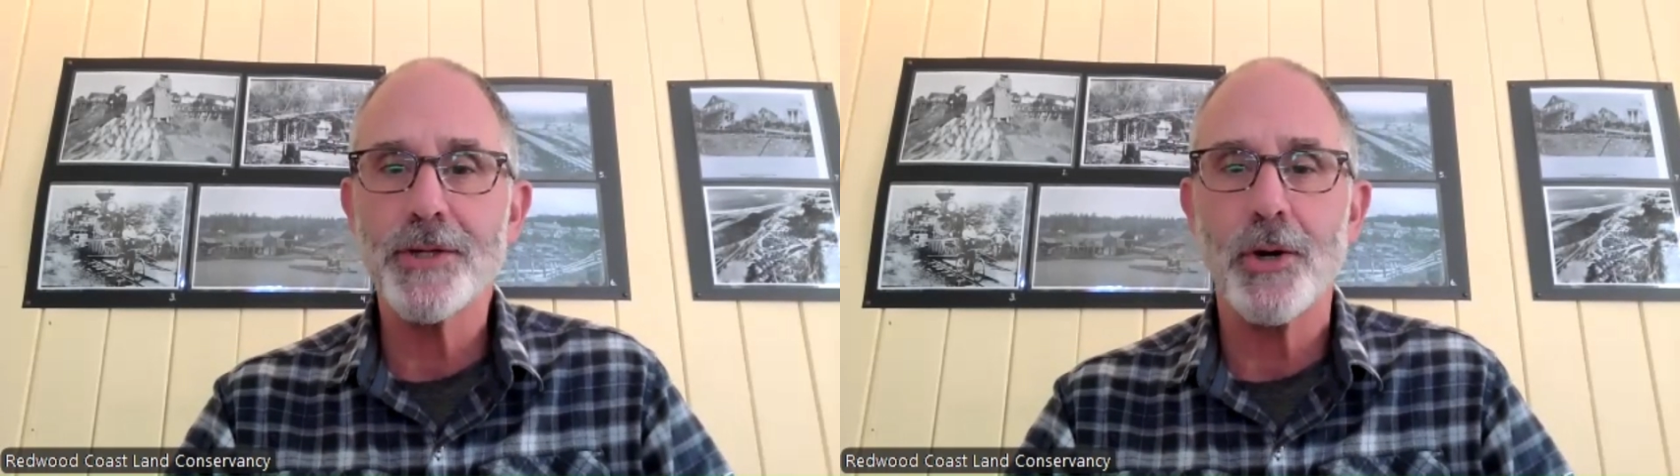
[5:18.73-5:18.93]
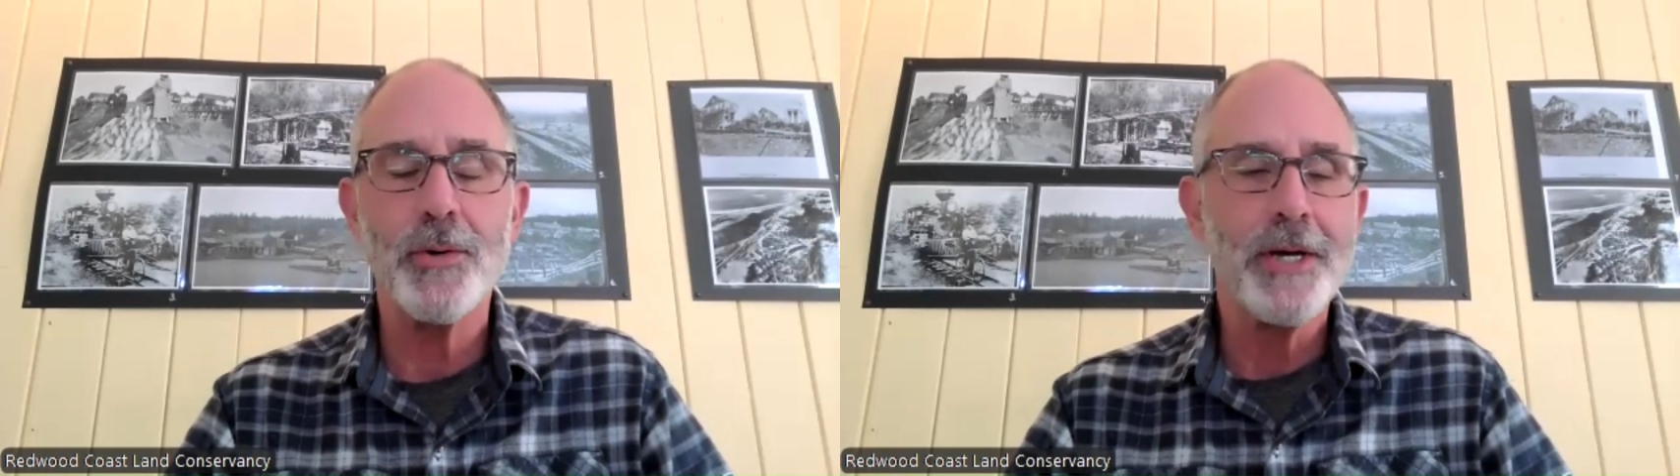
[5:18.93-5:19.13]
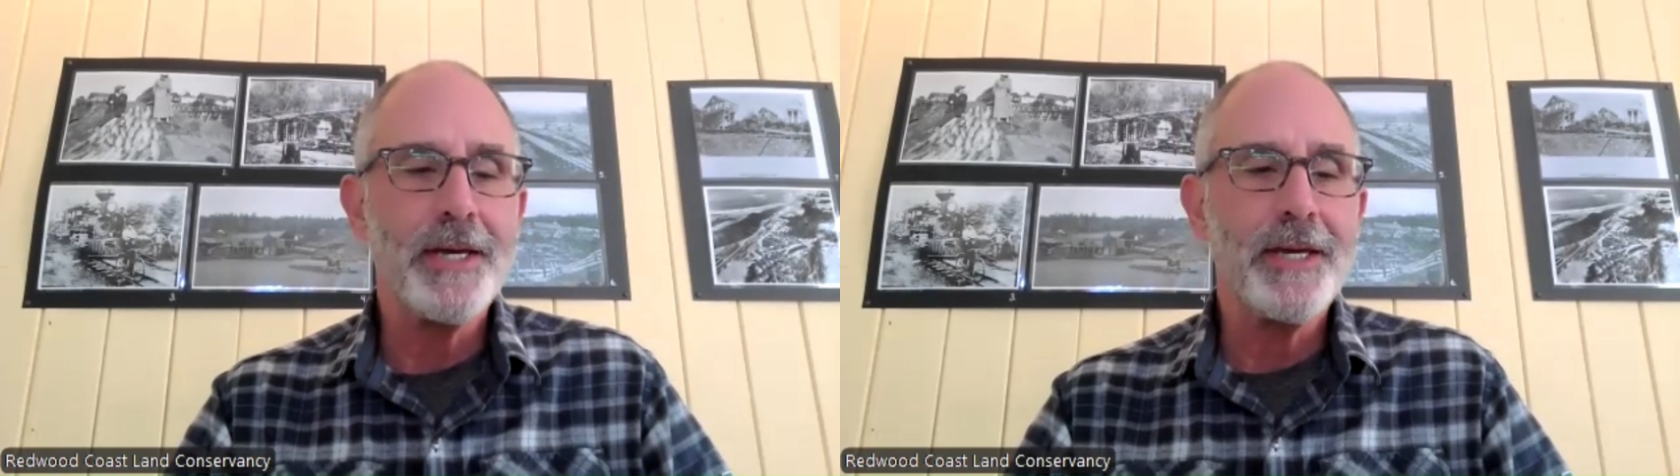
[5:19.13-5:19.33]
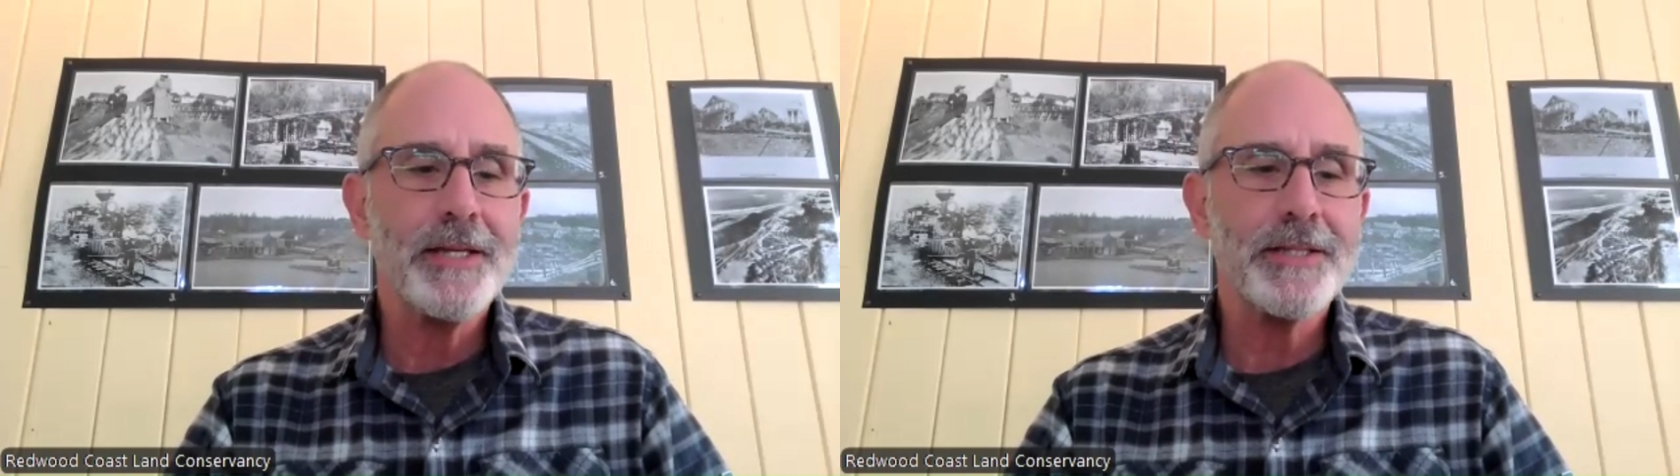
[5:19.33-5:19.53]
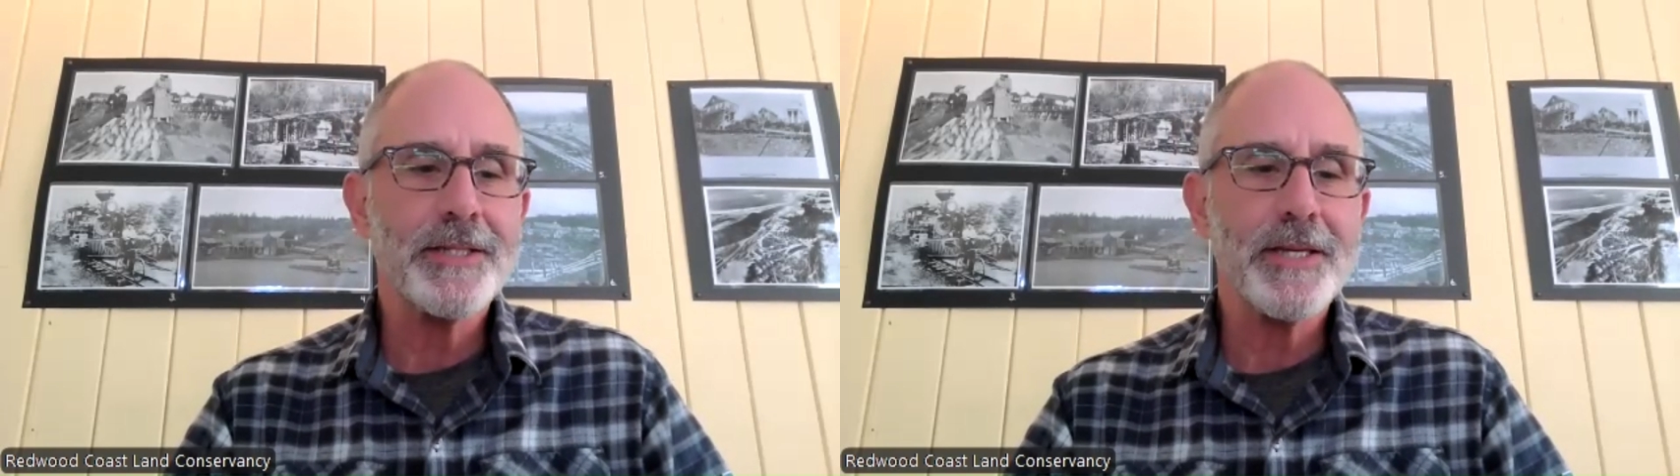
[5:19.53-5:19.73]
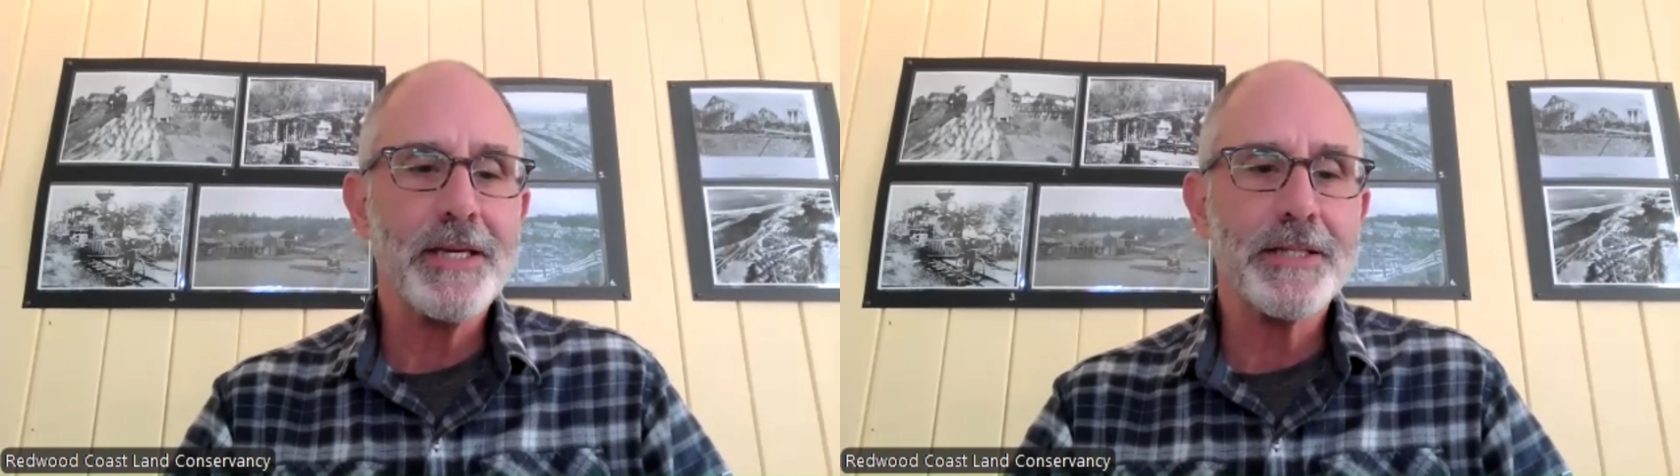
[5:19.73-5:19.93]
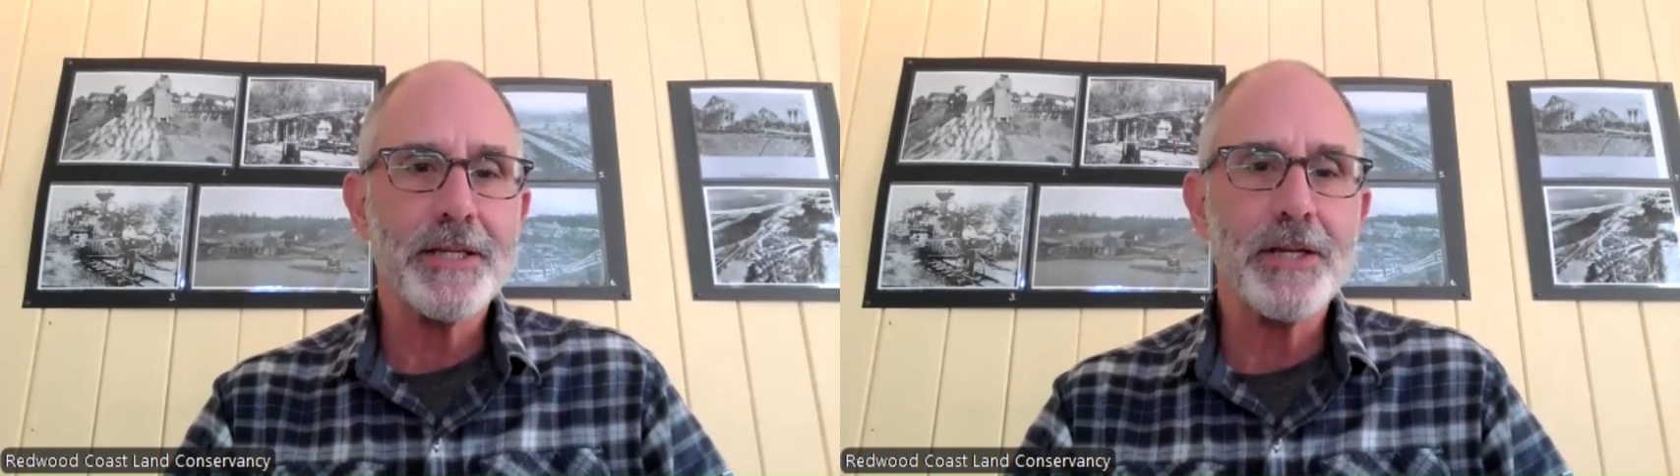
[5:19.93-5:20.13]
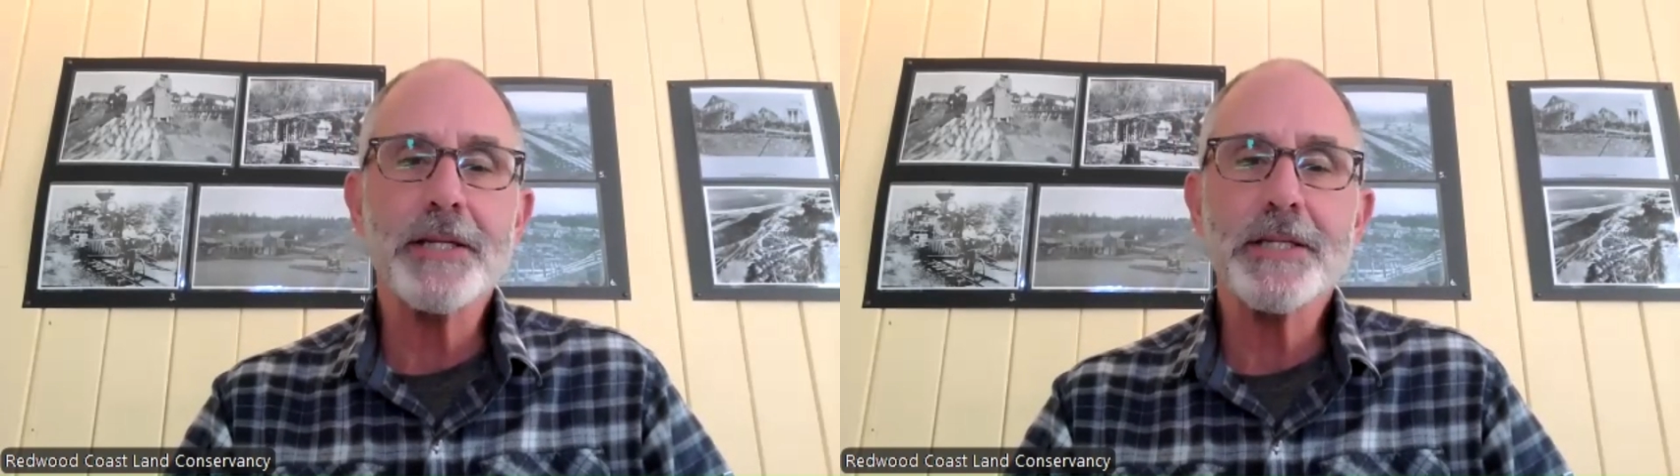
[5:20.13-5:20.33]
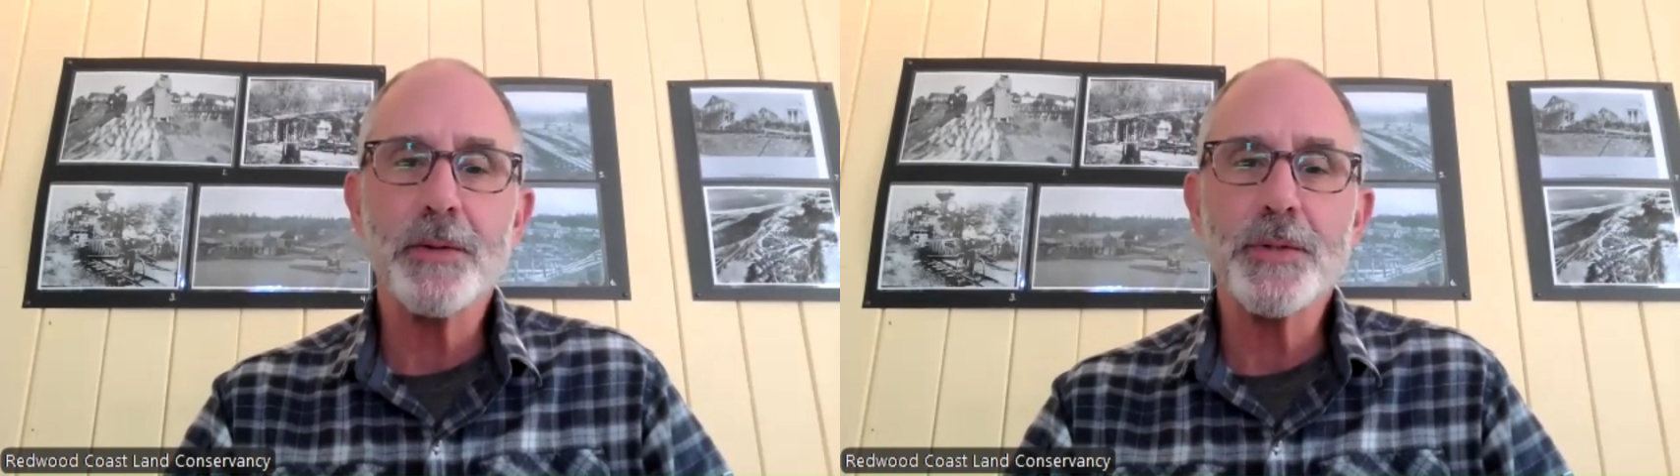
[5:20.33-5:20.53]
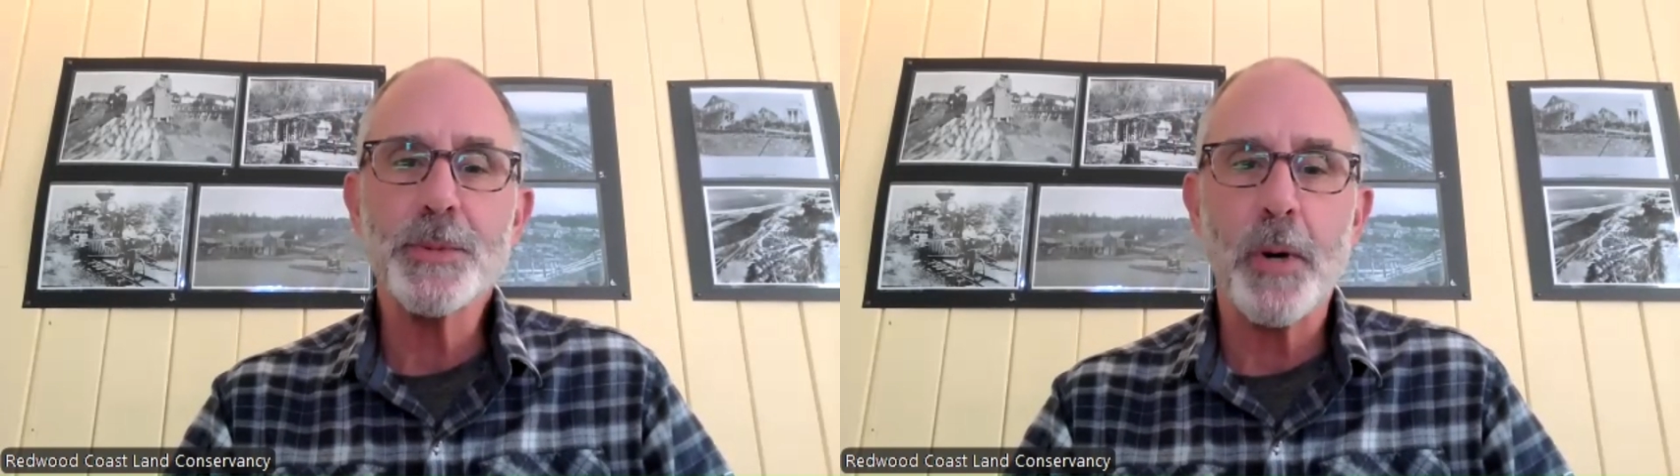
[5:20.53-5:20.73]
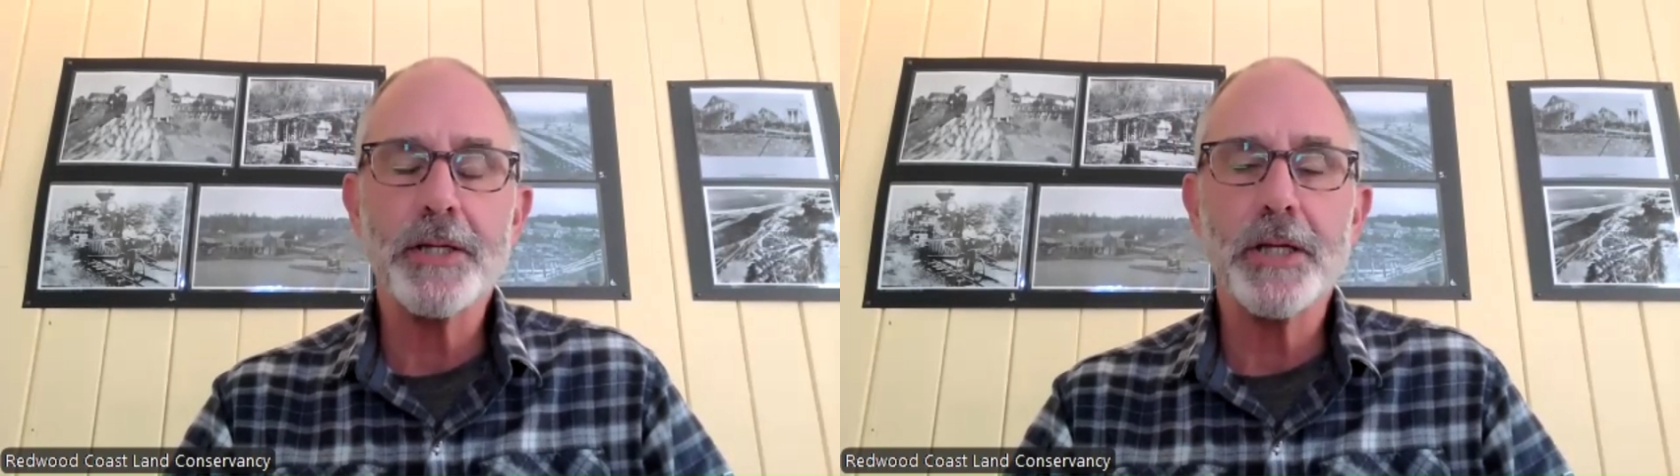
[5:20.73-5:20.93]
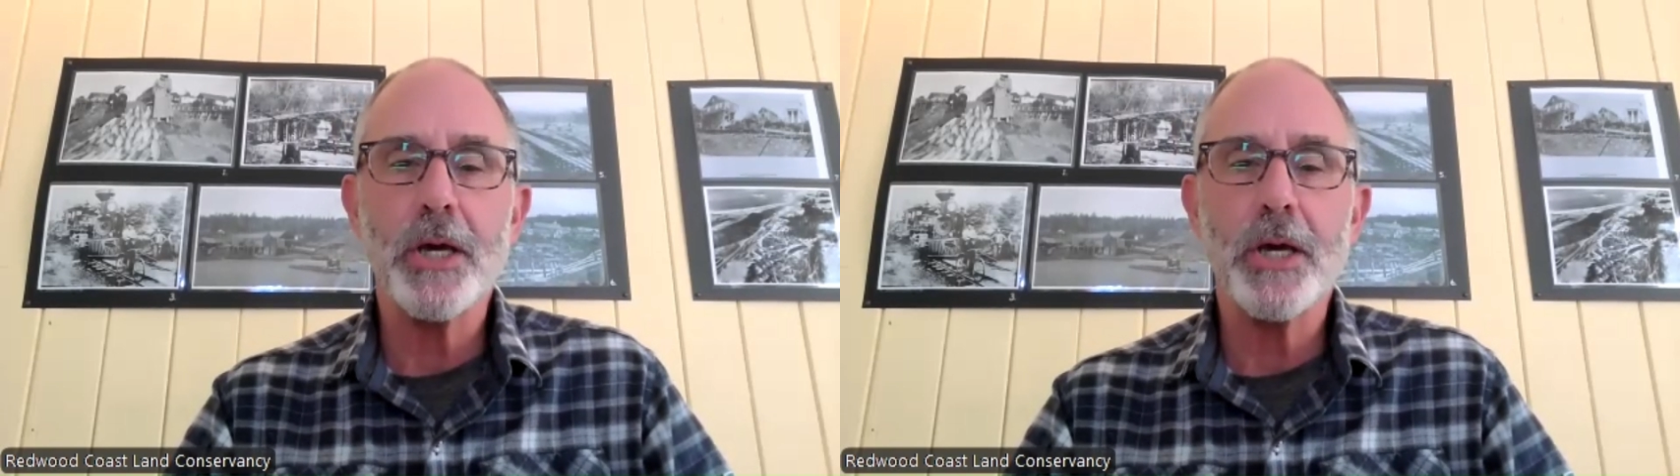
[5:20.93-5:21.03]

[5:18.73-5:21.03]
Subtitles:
So it's a nice little spot